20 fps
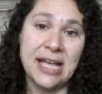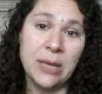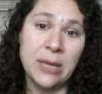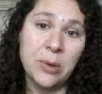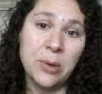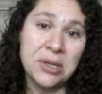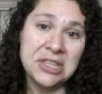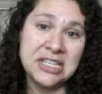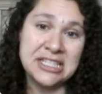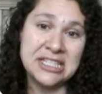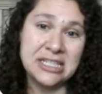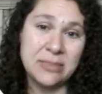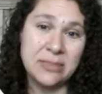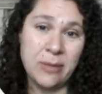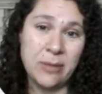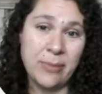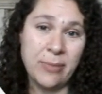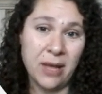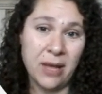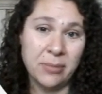I want this to
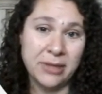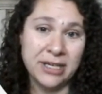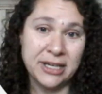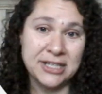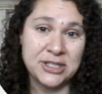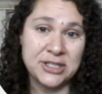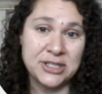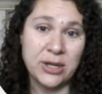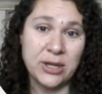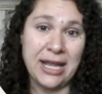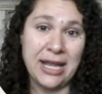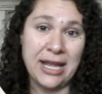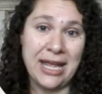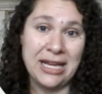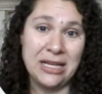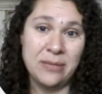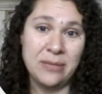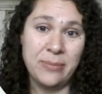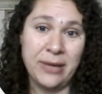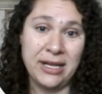be public so that
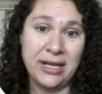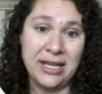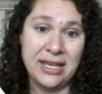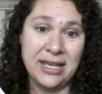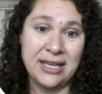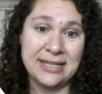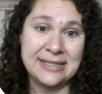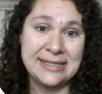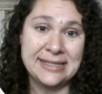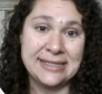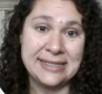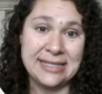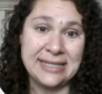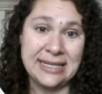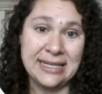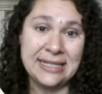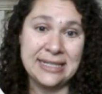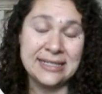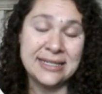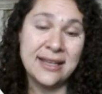anybody could
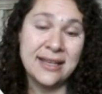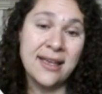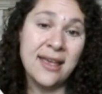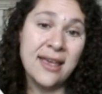see it.